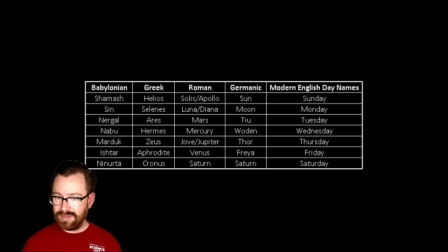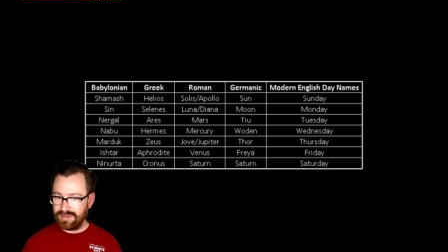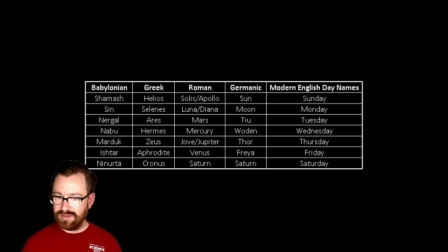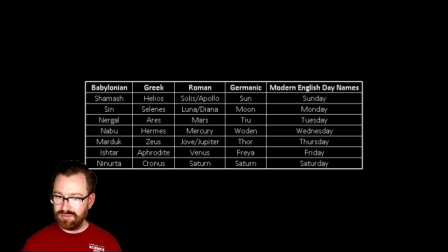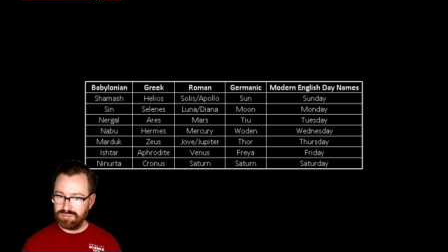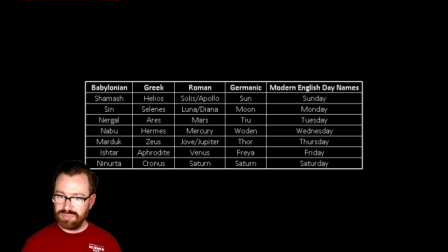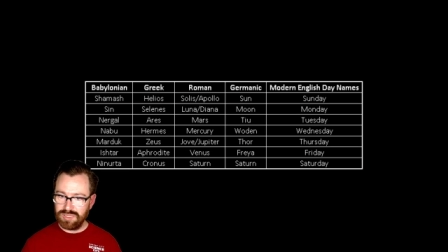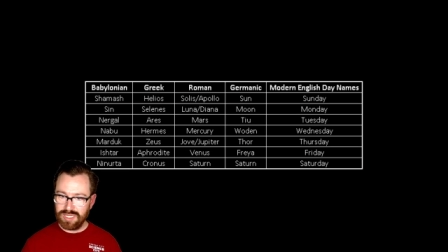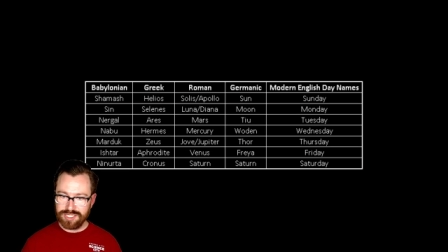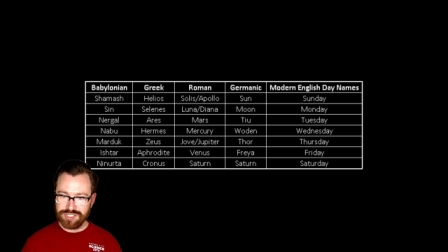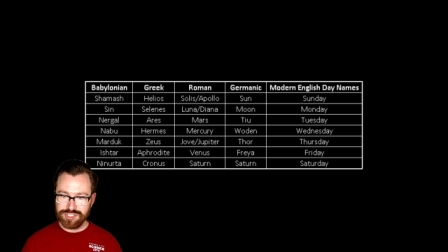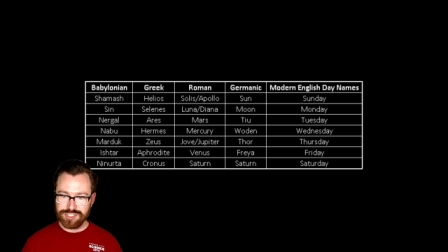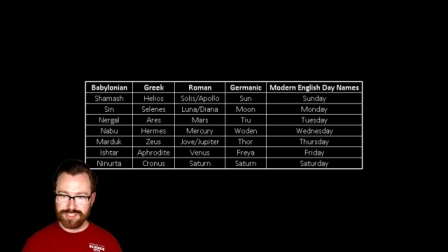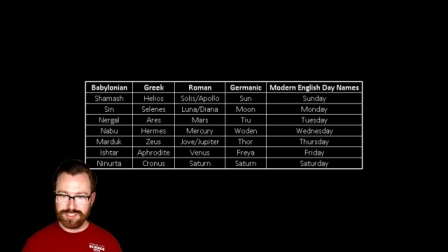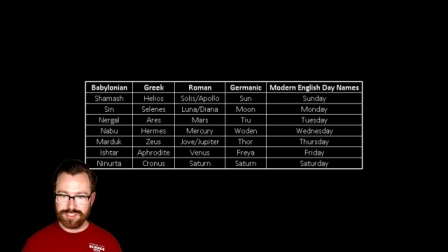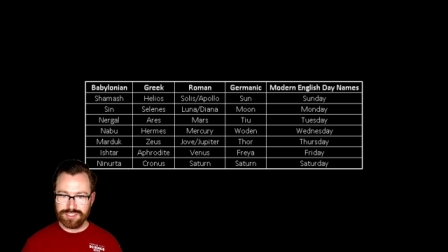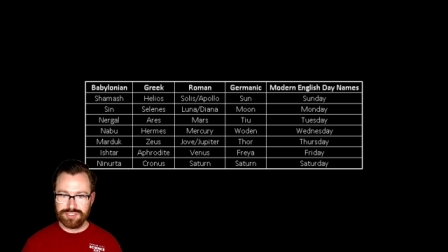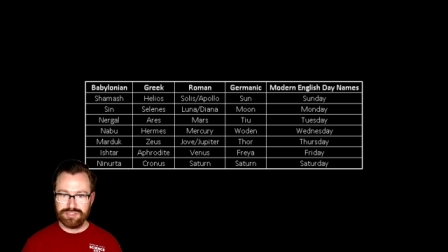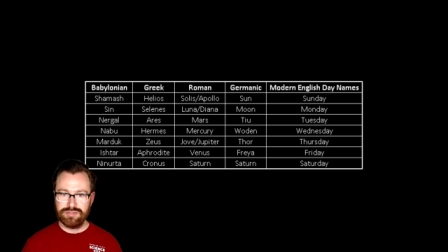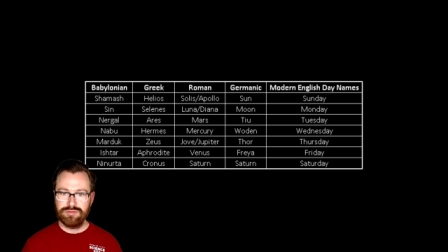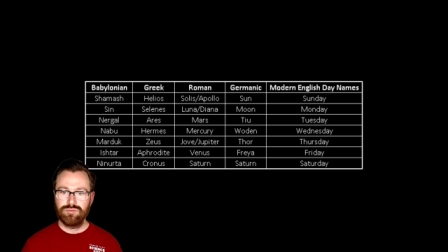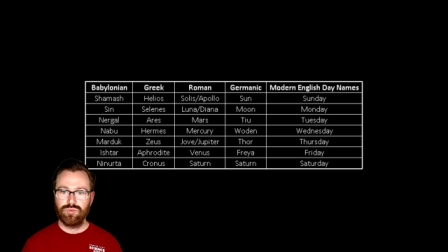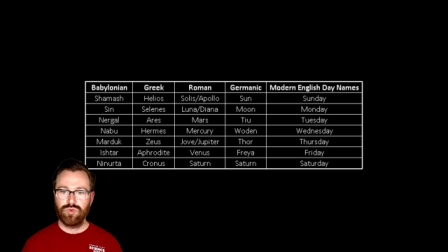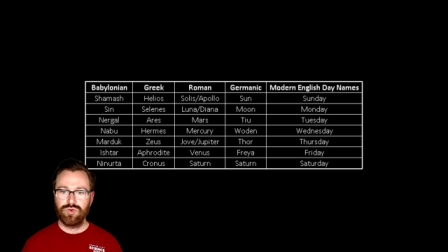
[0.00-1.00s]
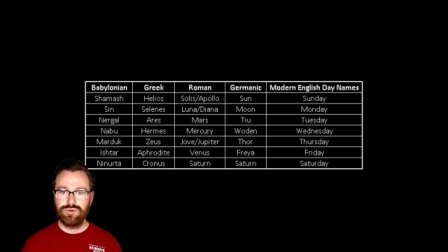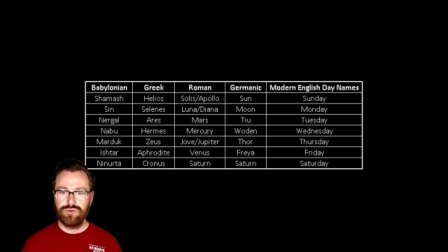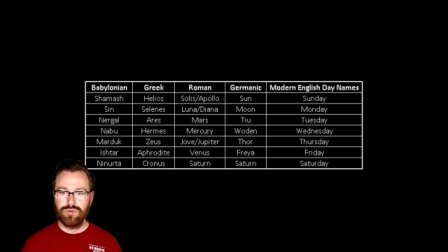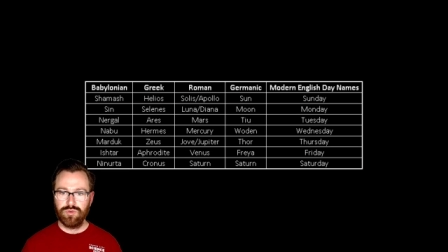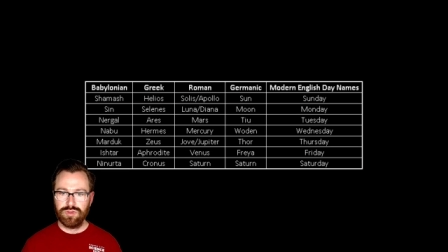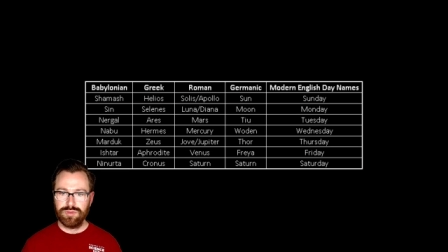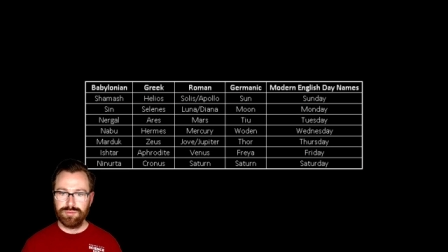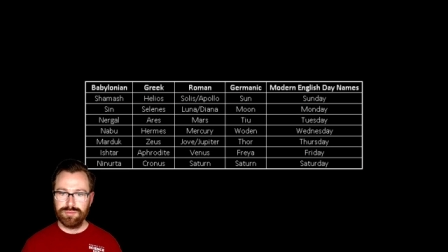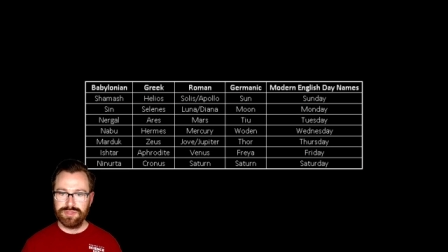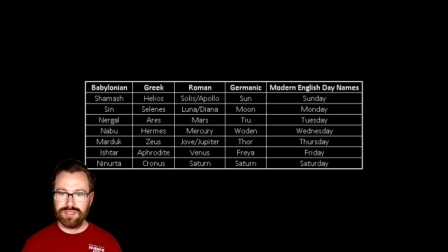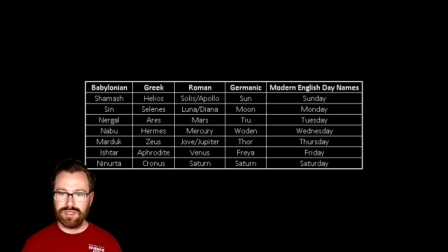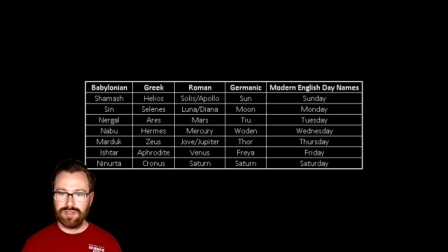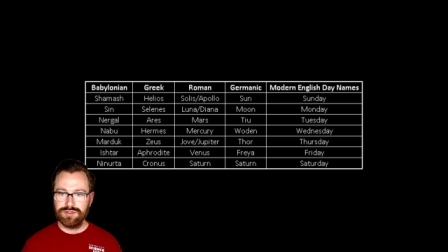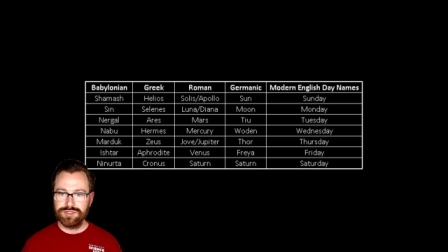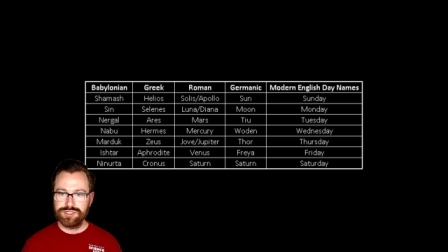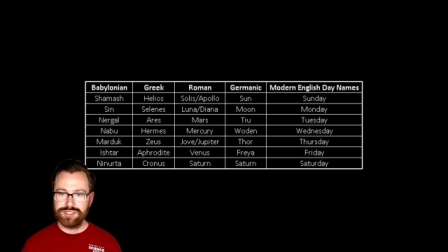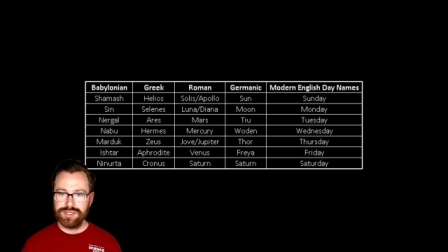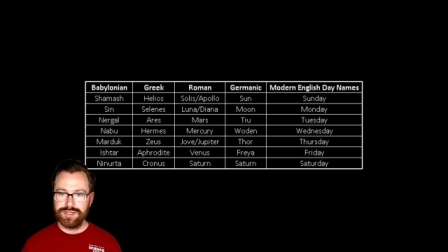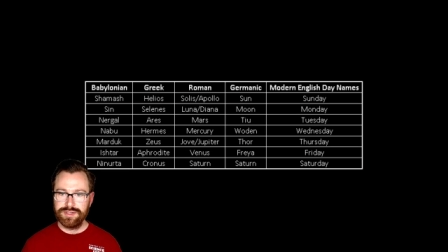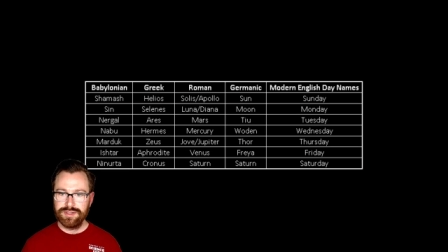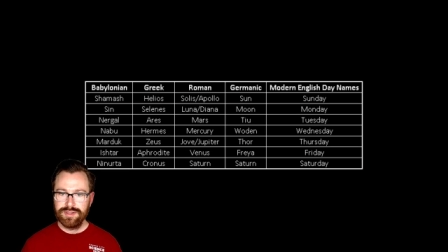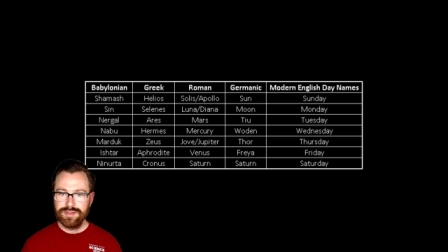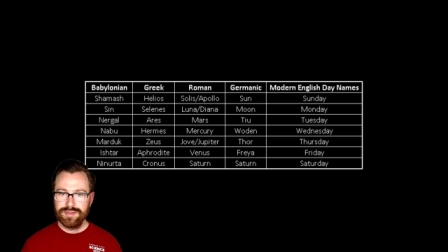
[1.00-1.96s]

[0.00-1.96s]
and pledges in Norse mythology,